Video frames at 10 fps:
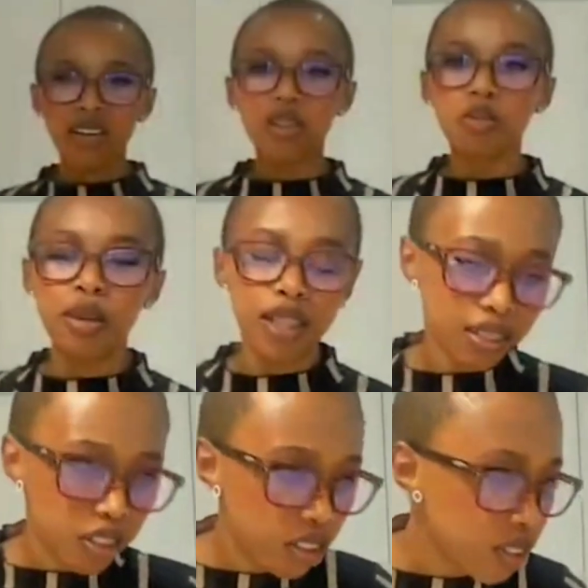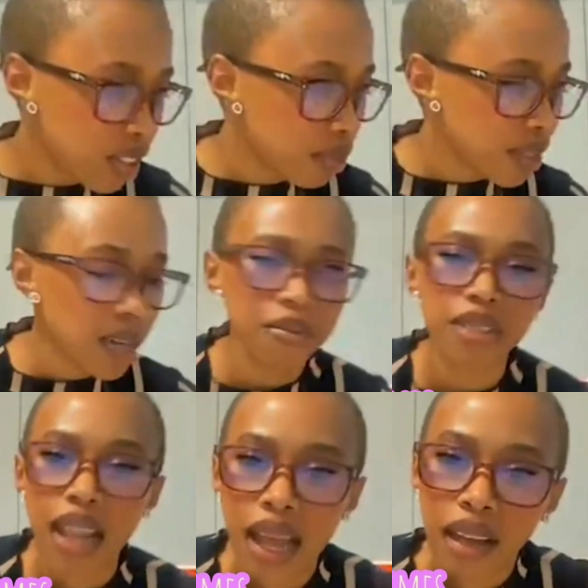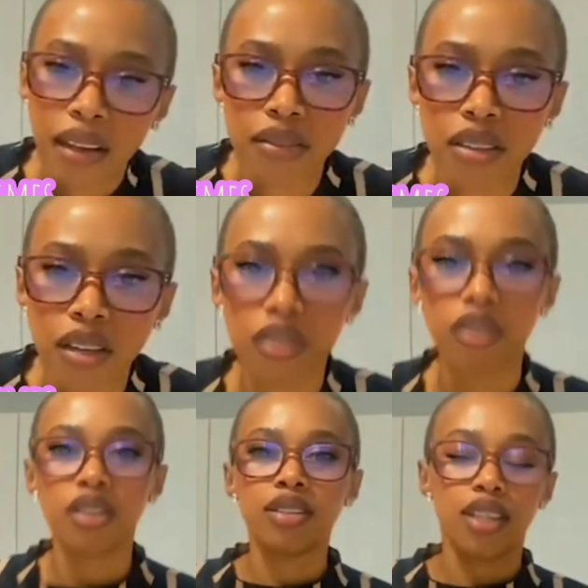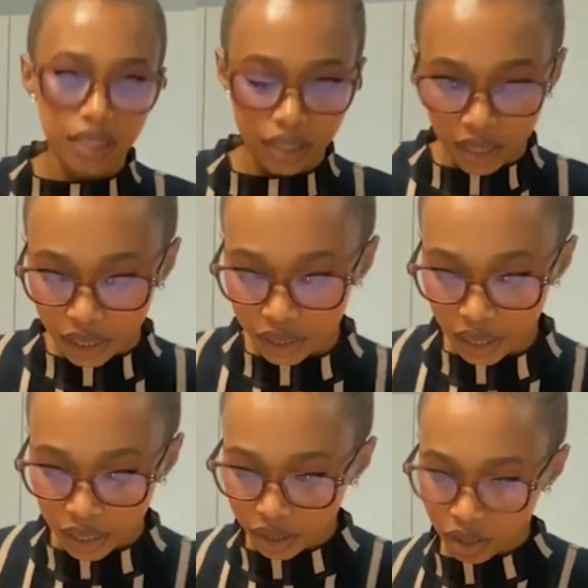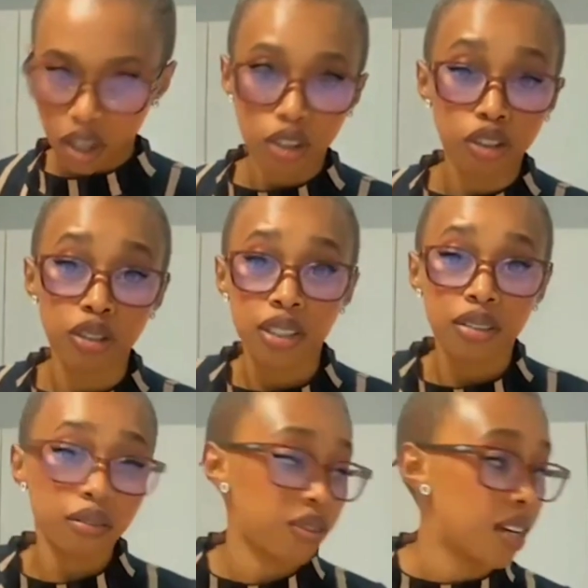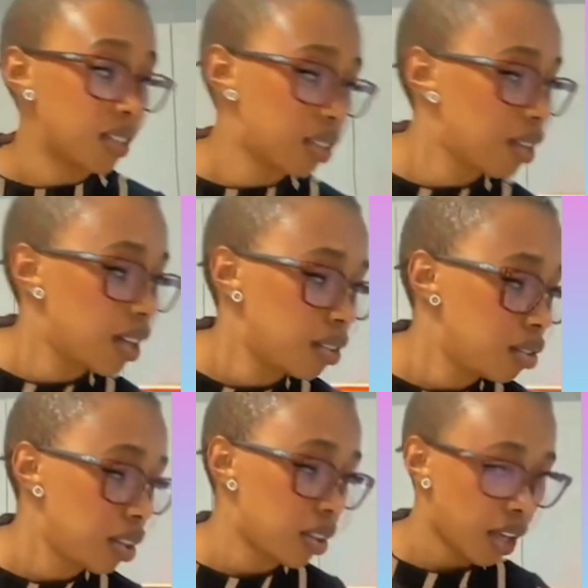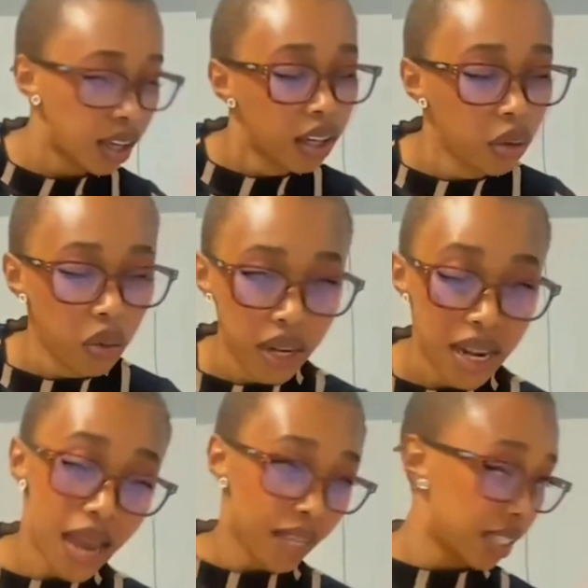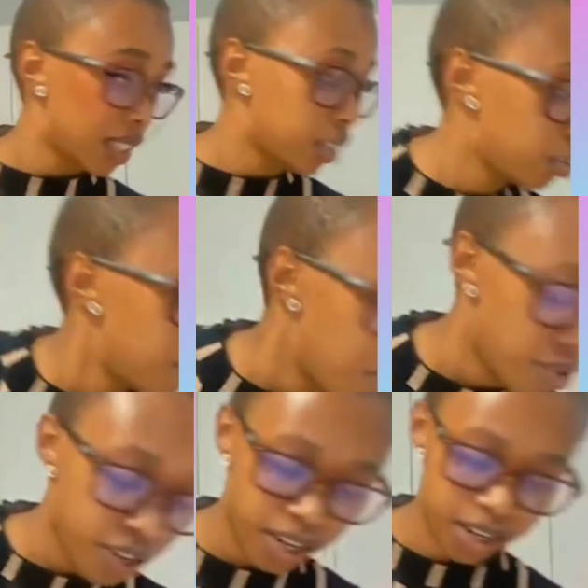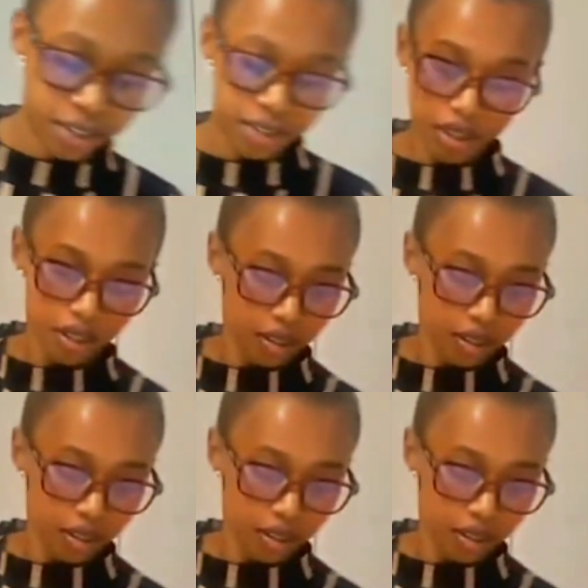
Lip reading: I don't know, man. You know, sometimes lives are not as conducive as you think, or nice, or